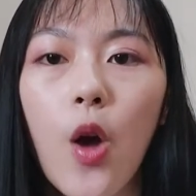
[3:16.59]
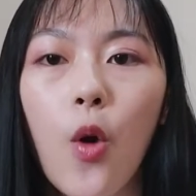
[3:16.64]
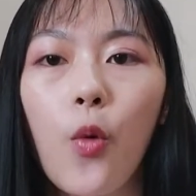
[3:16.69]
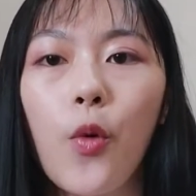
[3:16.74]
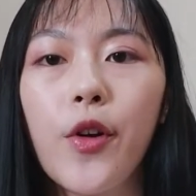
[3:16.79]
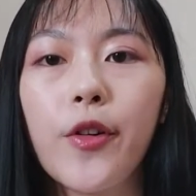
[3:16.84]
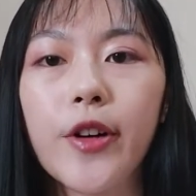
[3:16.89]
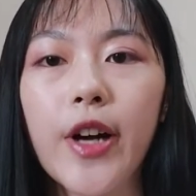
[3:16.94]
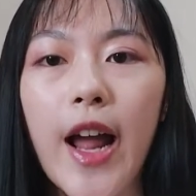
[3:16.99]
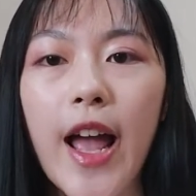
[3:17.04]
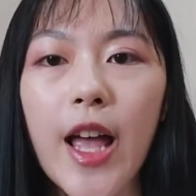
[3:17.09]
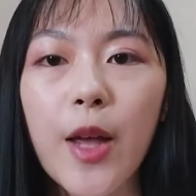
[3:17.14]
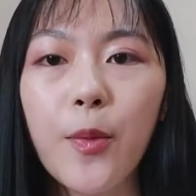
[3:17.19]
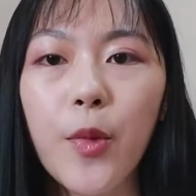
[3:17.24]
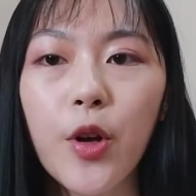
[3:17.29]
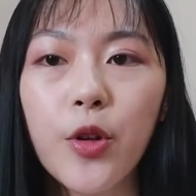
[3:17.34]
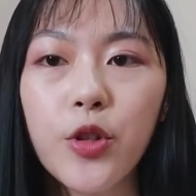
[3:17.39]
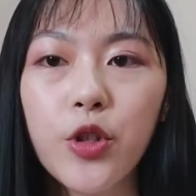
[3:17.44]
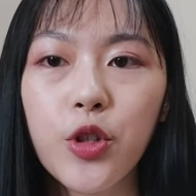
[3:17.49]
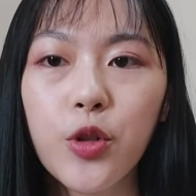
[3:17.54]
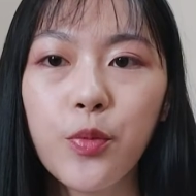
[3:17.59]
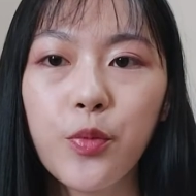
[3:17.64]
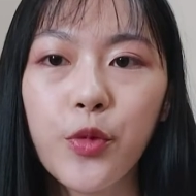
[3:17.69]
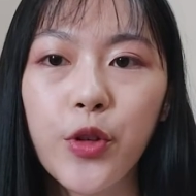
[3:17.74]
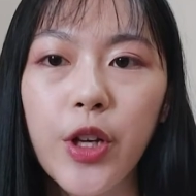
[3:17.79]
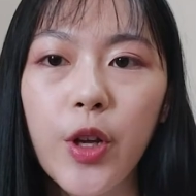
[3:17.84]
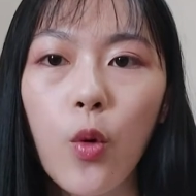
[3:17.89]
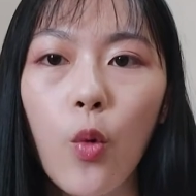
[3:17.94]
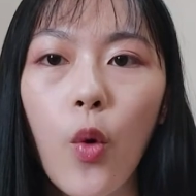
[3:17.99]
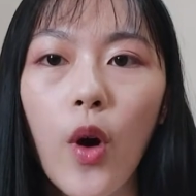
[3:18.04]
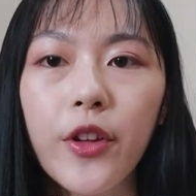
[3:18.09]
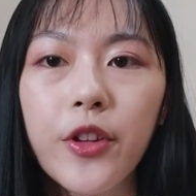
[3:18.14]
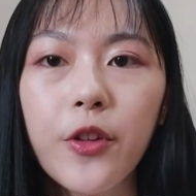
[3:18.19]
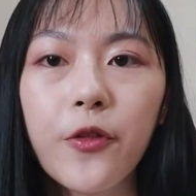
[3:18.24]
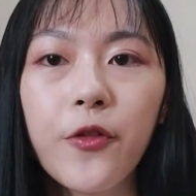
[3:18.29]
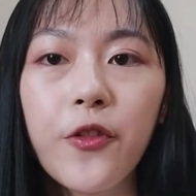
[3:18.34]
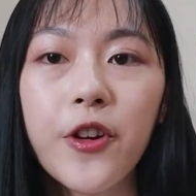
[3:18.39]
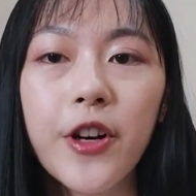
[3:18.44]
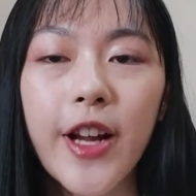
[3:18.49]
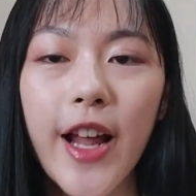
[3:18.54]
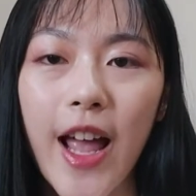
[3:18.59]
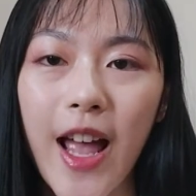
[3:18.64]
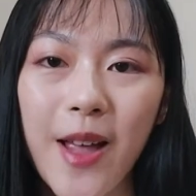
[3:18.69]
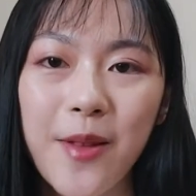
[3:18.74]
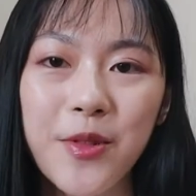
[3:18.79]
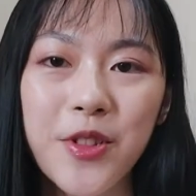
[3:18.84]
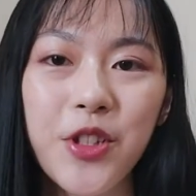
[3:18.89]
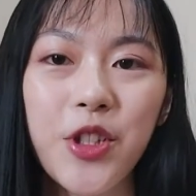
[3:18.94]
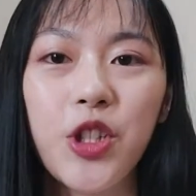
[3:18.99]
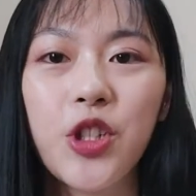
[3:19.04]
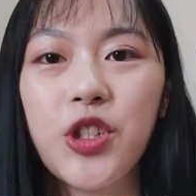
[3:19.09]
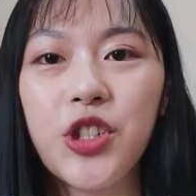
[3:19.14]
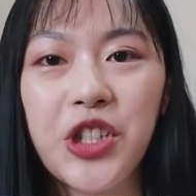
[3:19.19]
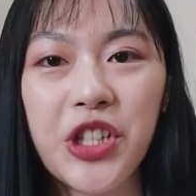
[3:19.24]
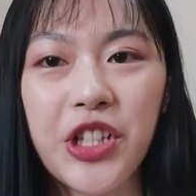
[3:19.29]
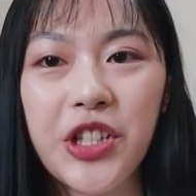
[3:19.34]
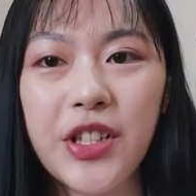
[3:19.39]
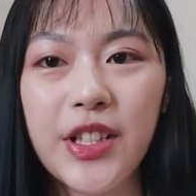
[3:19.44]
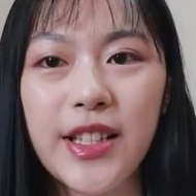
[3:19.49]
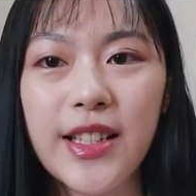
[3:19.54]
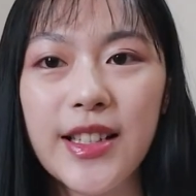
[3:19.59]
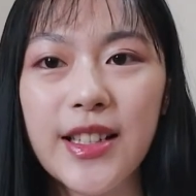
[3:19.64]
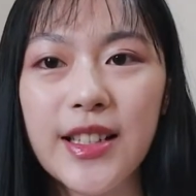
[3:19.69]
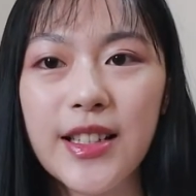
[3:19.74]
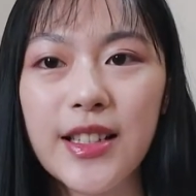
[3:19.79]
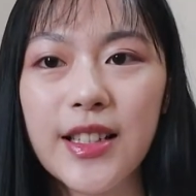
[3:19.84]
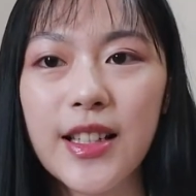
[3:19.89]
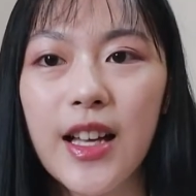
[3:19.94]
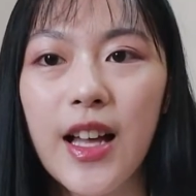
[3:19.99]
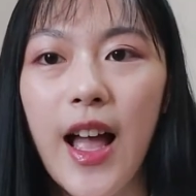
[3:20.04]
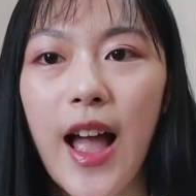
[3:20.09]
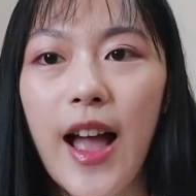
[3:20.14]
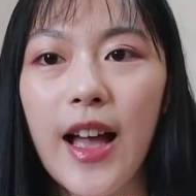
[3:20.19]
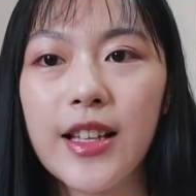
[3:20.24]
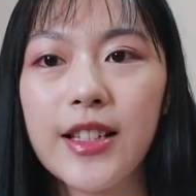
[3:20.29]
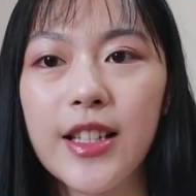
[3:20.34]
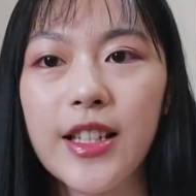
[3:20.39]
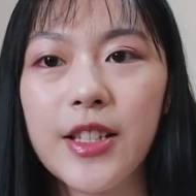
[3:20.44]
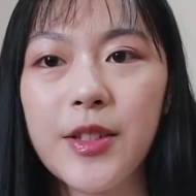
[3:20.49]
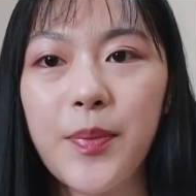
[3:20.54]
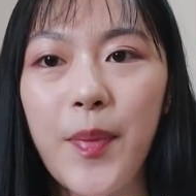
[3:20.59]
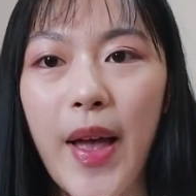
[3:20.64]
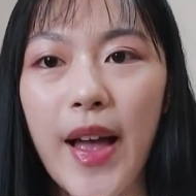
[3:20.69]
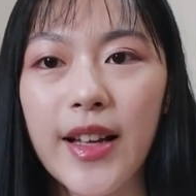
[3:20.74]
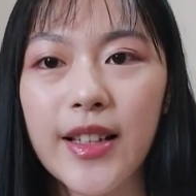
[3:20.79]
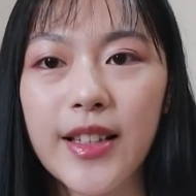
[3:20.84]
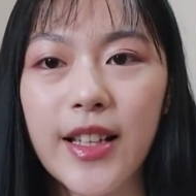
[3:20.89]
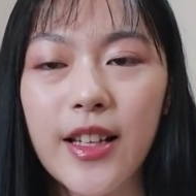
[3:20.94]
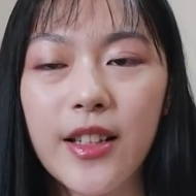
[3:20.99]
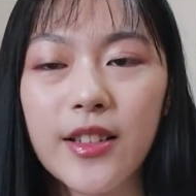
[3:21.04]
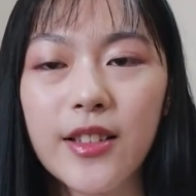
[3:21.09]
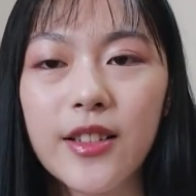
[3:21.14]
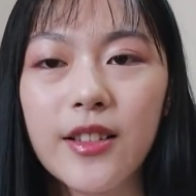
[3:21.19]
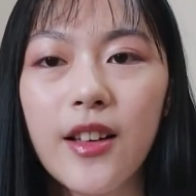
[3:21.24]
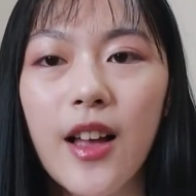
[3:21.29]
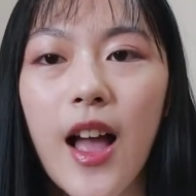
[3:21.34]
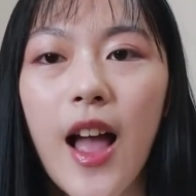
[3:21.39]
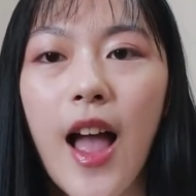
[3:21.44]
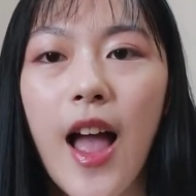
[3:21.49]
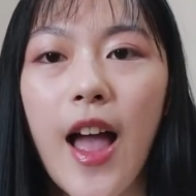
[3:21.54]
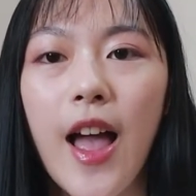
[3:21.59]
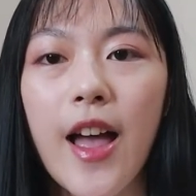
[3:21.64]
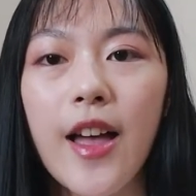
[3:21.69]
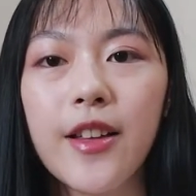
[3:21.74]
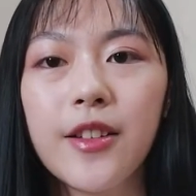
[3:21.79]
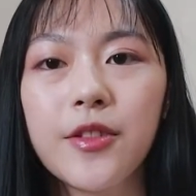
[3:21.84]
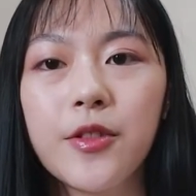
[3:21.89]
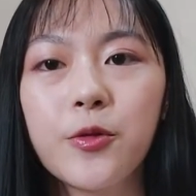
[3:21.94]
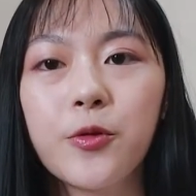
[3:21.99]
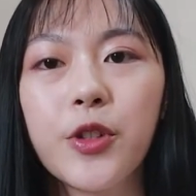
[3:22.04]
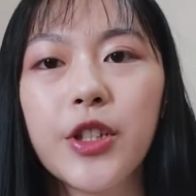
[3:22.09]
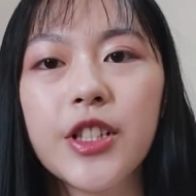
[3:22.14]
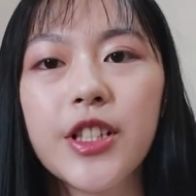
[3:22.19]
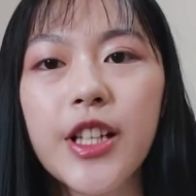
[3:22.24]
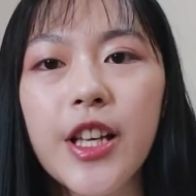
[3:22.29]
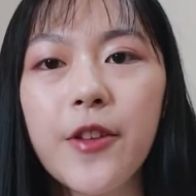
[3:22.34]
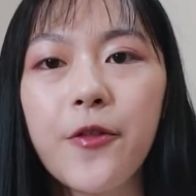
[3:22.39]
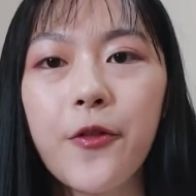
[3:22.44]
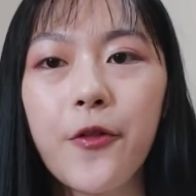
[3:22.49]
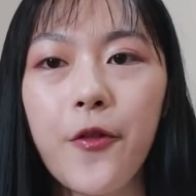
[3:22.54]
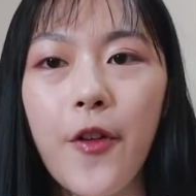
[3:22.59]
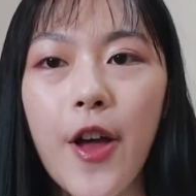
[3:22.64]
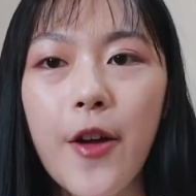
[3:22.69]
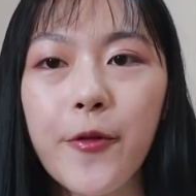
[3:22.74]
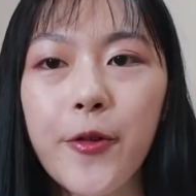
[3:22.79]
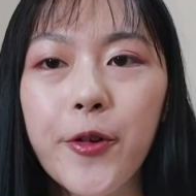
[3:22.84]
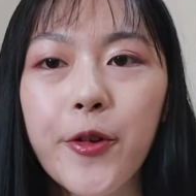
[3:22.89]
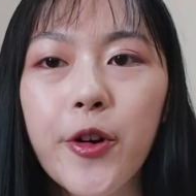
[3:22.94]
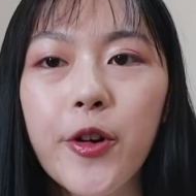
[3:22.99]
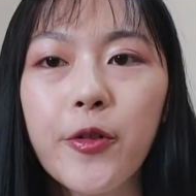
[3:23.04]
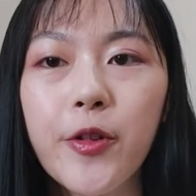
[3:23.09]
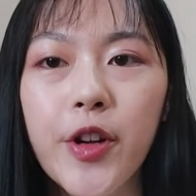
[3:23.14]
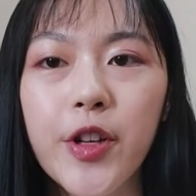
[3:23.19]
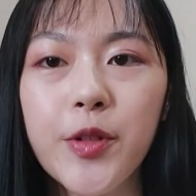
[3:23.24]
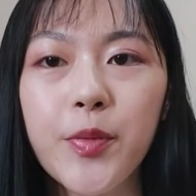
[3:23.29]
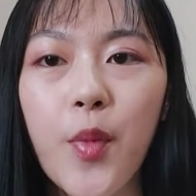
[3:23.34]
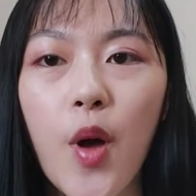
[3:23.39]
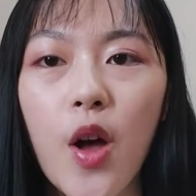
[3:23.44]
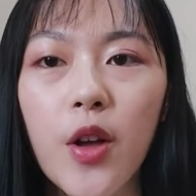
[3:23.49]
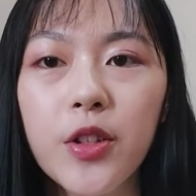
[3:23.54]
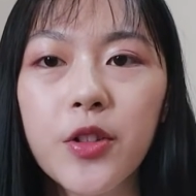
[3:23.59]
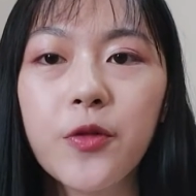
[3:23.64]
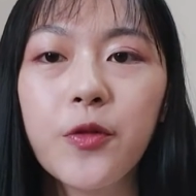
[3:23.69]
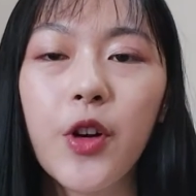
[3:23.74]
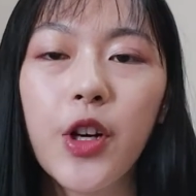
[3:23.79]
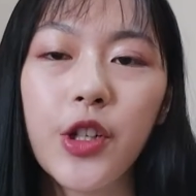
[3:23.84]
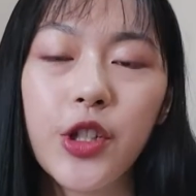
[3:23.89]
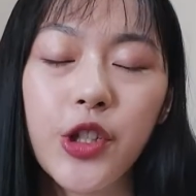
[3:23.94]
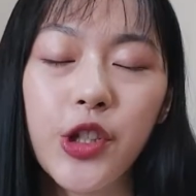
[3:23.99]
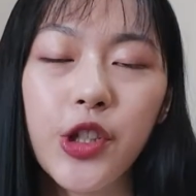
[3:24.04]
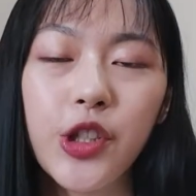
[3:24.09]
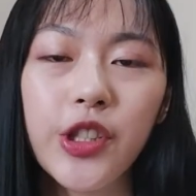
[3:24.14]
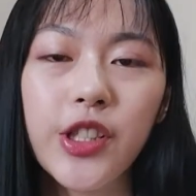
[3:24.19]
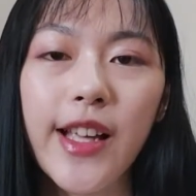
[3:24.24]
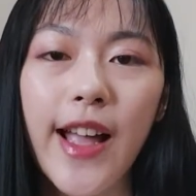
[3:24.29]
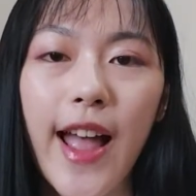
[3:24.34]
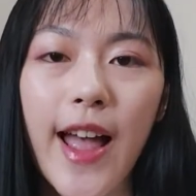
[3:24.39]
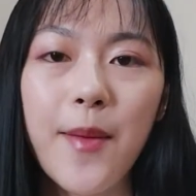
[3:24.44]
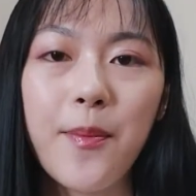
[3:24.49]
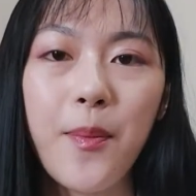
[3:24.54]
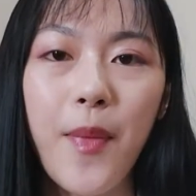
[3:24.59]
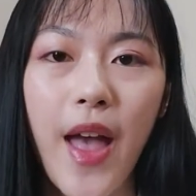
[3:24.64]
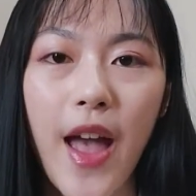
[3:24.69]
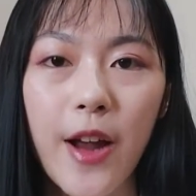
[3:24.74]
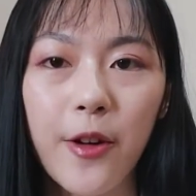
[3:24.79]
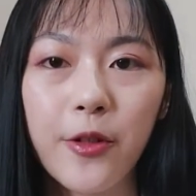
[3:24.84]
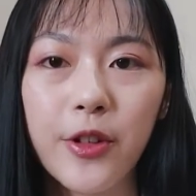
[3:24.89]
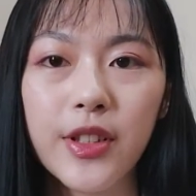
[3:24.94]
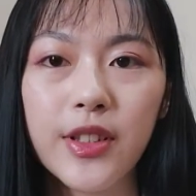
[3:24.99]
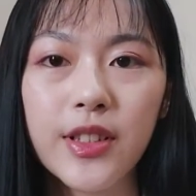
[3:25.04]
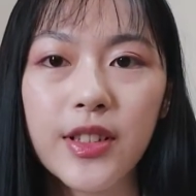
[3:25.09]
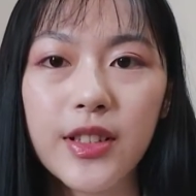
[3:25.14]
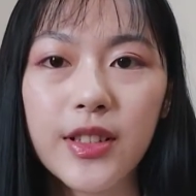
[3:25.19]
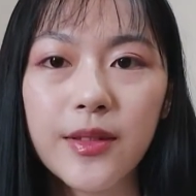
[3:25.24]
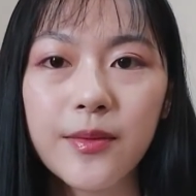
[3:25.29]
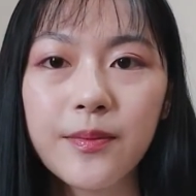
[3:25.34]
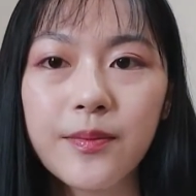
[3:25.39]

we were able to bring wonderful camps to students as expected and receive favorable response from students and parents.